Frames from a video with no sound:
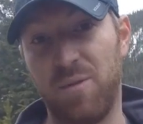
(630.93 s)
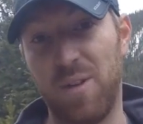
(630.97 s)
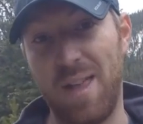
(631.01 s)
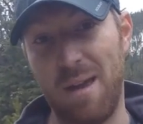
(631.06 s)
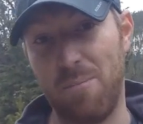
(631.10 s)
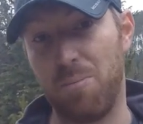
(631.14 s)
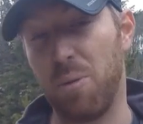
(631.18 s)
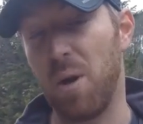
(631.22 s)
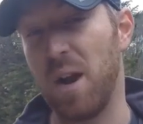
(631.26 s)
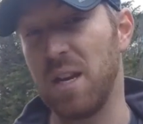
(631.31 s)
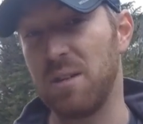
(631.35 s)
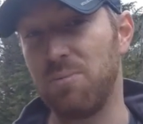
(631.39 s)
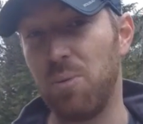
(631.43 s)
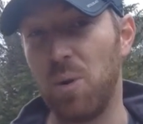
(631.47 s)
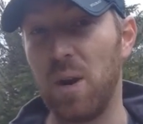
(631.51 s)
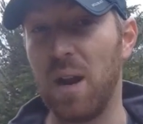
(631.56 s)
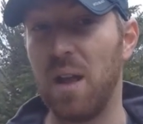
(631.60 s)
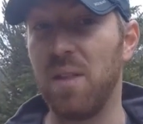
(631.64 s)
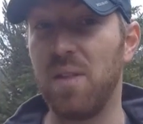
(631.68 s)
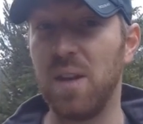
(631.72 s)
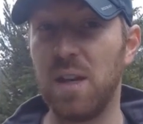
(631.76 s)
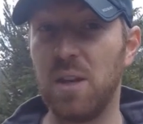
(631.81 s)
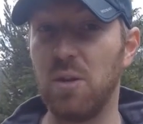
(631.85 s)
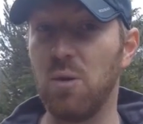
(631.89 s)
And for that price
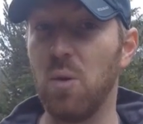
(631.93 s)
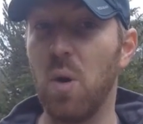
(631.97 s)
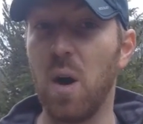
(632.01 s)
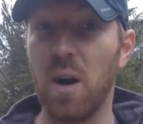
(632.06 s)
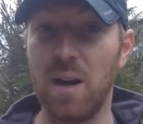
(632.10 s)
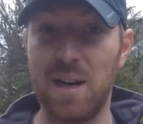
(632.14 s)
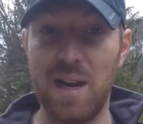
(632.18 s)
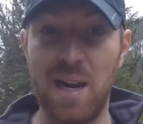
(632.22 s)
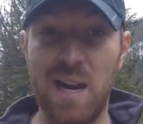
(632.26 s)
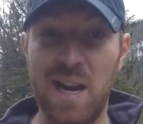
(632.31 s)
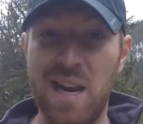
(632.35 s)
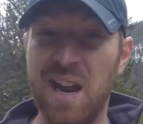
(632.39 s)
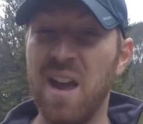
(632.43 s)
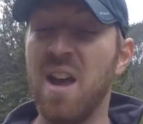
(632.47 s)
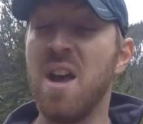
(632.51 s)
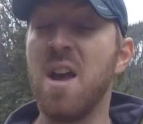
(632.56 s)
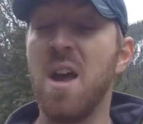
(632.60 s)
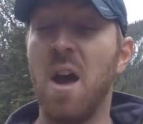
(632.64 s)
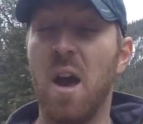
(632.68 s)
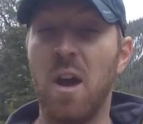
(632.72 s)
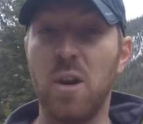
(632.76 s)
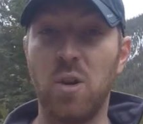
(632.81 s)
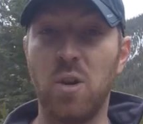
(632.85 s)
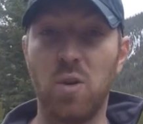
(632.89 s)
point, I think you are getting
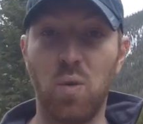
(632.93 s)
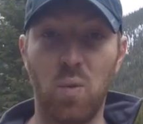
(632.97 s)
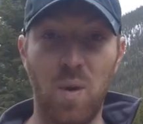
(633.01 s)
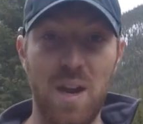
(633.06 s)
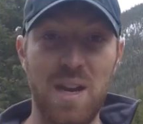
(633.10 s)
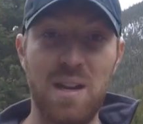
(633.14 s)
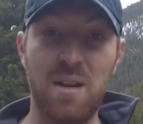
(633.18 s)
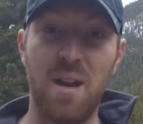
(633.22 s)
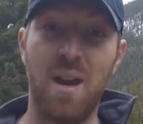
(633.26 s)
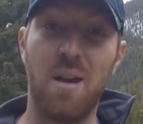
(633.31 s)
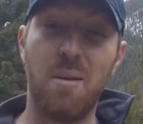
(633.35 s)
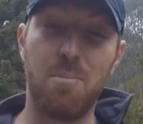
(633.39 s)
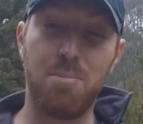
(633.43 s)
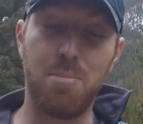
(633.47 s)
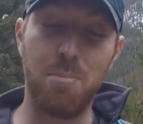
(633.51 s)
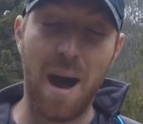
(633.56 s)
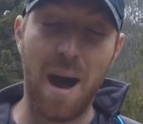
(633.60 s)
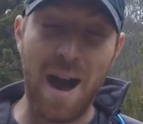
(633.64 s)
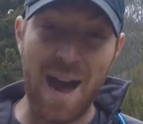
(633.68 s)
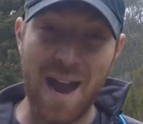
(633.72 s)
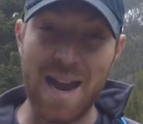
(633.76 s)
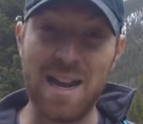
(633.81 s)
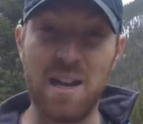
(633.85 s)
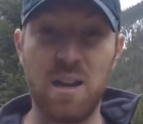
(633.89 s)
a great
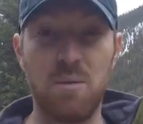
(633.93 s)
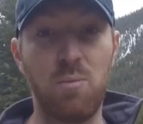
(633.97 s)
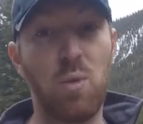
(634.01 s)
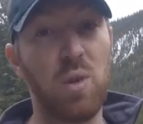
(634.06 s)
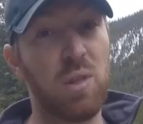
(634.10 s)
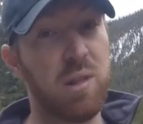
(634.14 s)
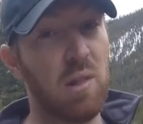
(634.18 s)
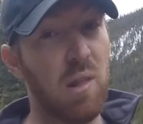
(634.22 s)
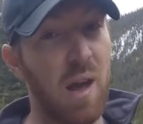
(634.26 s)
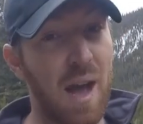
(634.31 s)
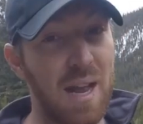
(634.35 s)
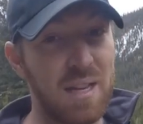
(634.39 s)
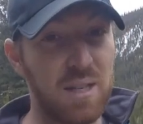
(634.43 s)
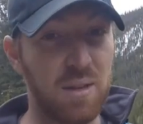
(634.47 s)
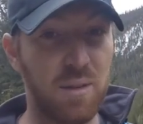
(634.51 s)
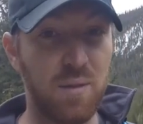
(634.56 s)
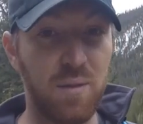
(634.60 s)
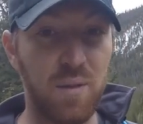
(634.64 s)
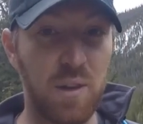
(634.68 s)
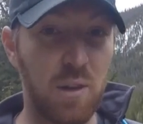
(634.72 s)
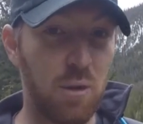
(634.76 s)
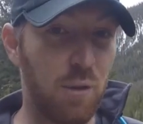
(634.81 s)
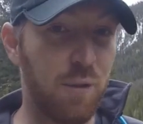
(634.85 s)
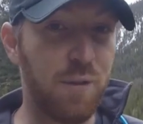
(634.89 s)
item with lots
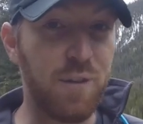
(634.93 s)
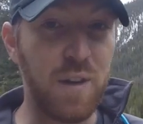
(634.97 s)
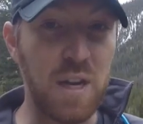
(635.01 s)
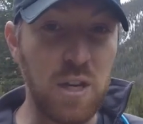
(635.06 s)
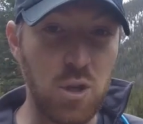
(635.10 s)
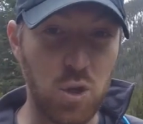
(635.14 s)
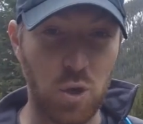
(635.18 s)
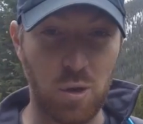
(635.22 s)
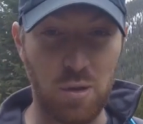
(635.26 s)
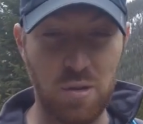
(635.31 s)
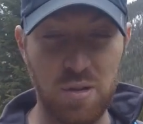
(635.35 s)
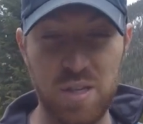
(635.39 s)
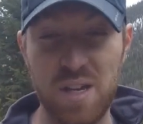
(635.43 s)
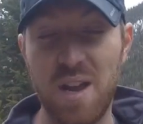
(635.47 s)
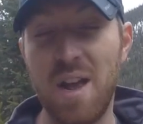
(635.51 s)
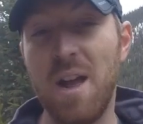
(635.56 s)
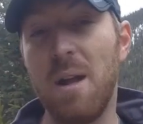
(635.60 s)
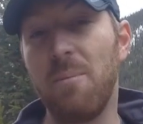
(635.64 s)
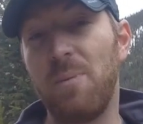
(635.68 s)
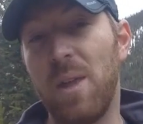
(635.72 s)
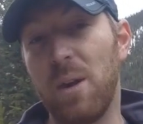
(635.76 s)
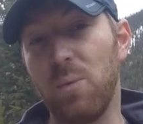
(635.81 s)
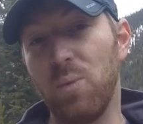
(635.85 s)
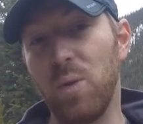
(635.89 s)
of little features
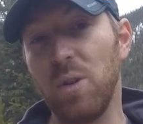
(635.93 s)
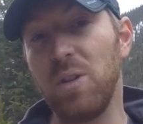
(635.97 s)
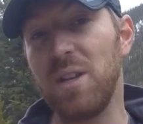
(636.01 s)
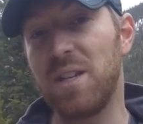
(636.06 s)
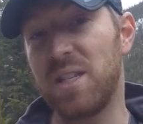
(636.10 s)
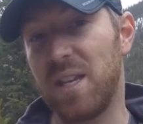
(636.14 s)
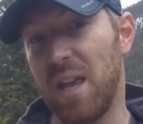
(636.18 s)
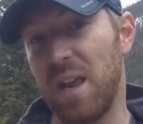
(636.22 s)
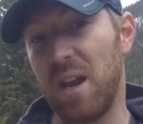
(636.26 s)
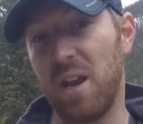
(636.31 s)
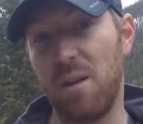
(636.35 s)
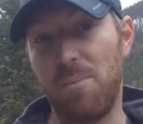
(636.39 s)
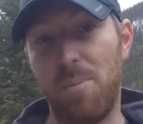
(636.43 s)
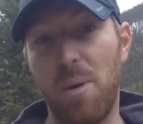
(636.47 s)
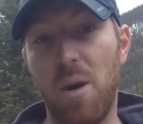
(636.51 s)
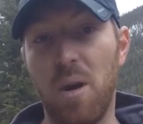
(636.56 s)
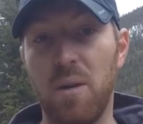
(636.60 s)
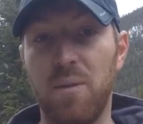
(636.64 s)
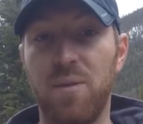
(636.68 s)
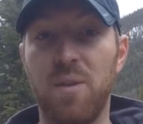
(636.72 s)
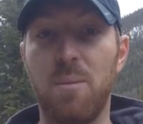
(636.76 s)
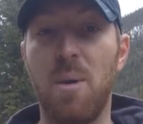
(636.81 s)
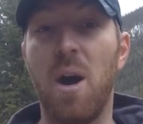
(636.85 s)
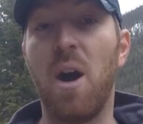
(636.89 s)
that really set it
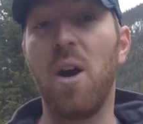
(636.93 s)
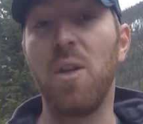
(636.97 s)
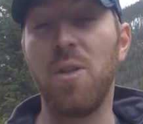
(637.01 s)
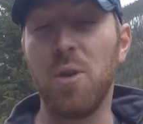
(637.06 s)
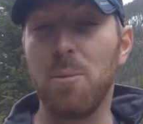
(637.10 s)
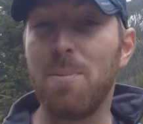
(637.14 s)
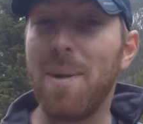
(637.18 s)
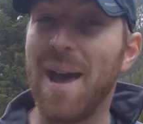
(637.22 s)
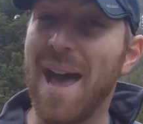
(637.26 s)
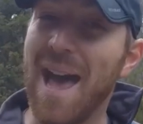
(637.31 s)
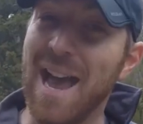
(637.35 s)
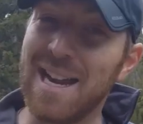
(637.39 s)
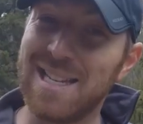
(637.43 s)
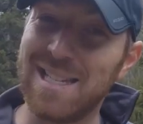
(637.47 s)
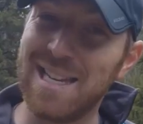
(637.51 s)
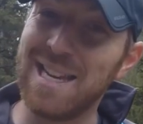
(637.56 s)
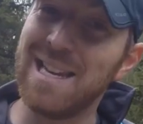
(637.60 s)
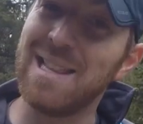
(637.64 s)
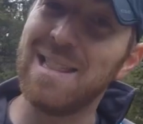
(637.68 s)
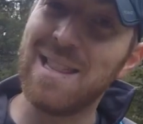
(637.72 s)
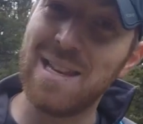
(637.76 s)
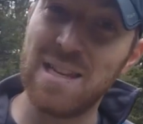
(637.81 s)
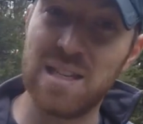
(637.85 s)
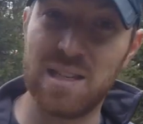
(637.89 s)
apart from other packs
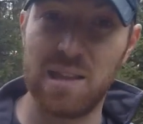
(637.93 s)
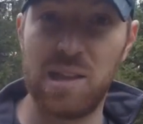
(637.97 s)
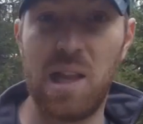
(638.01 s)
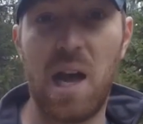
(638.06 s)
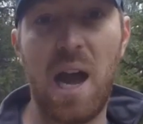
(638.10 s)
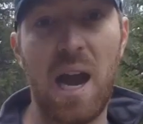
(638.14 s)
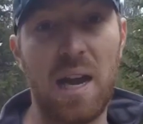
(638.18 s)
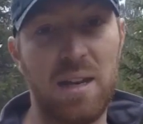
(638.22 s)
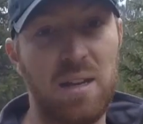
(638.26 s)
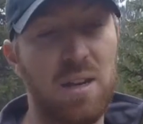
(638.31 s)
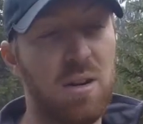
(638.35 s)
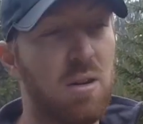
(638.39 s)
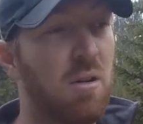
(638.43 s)
in this line.